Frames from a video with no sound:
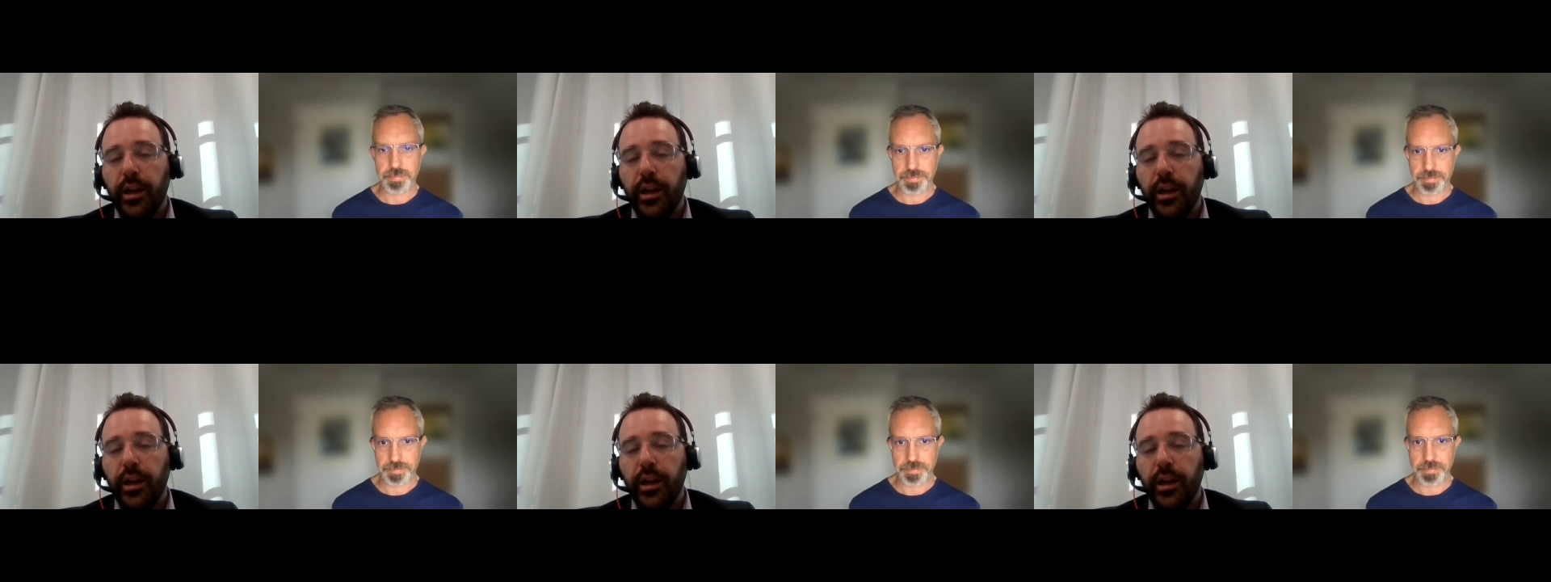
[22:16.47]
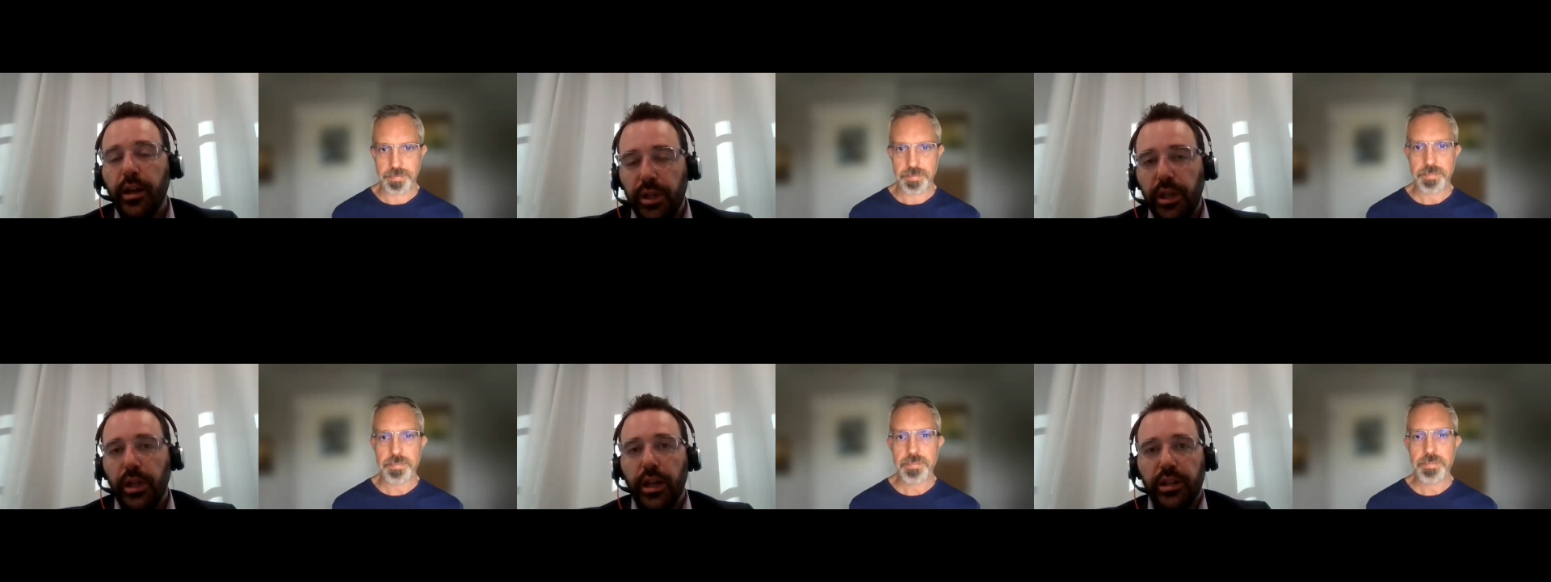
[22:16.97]
Speaker 1: C B D,
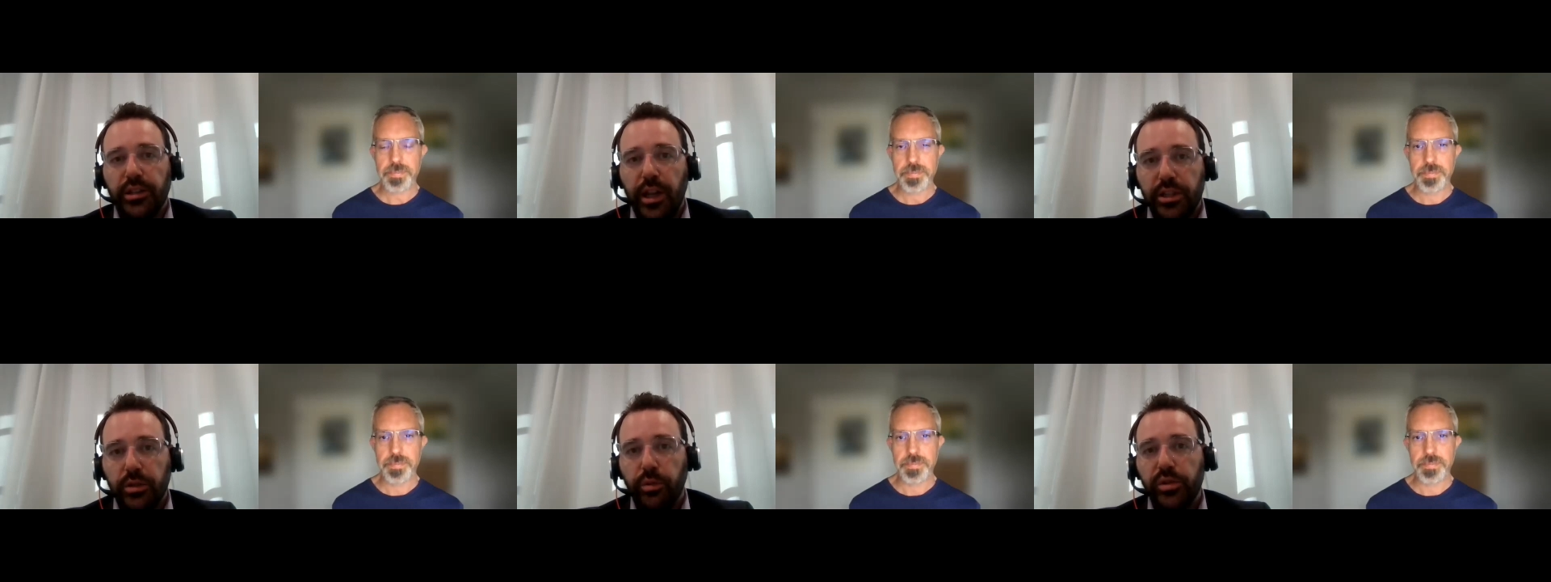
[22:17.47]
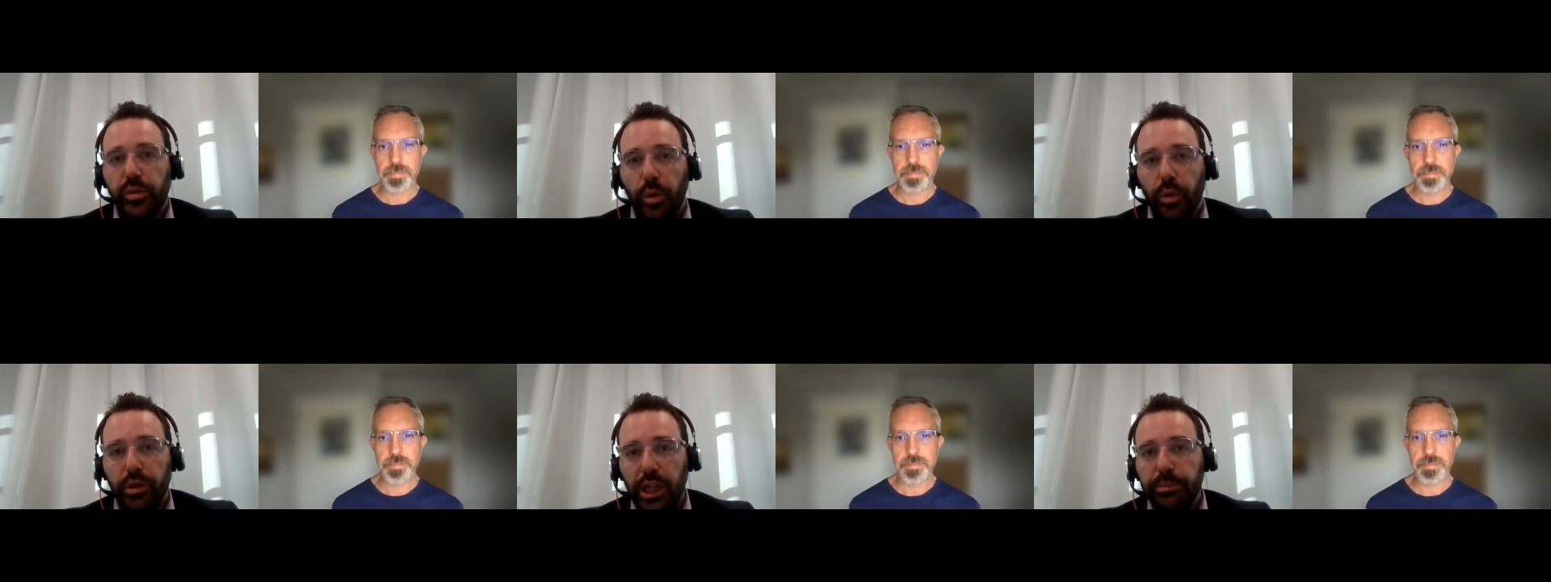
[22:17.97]
and accessories. We go
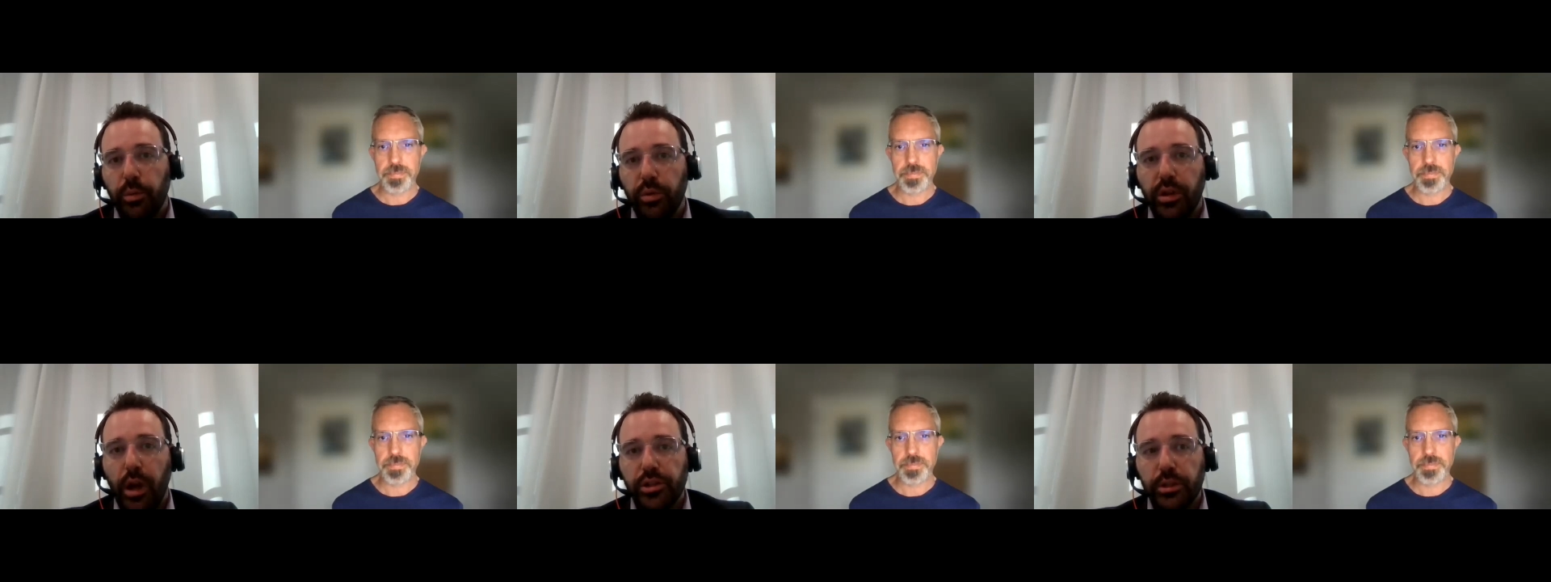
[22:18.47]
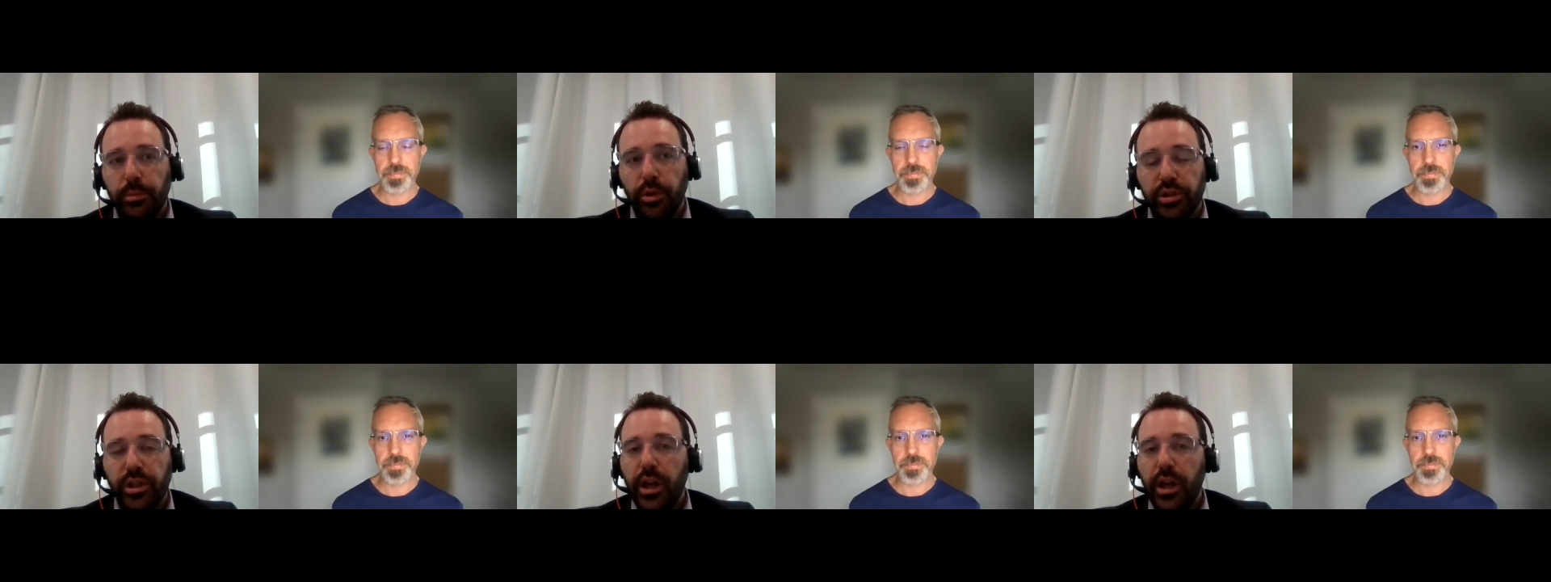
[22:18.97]
deeper with customers.